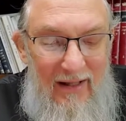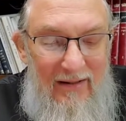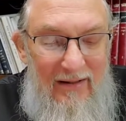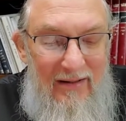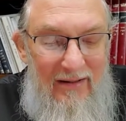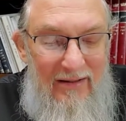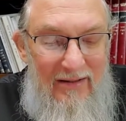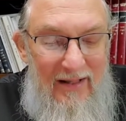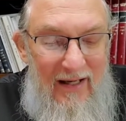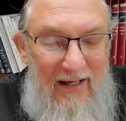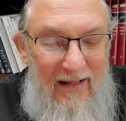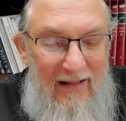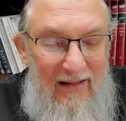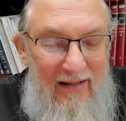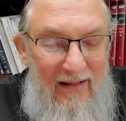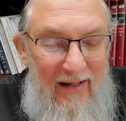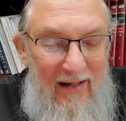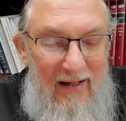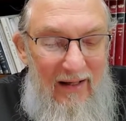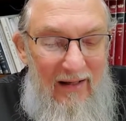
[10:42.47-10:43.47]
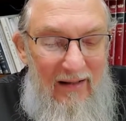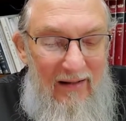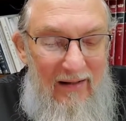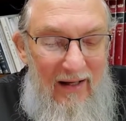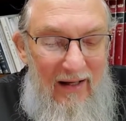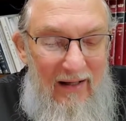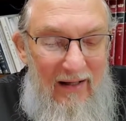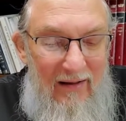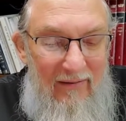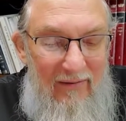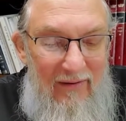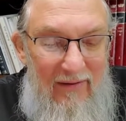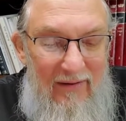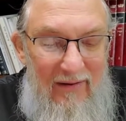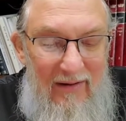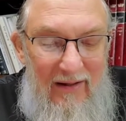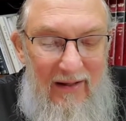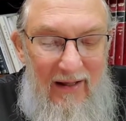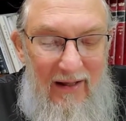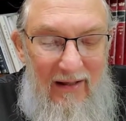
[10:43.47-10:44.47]
I decided not even
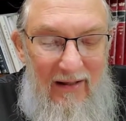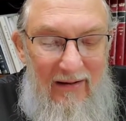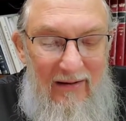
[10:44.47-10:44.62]
to get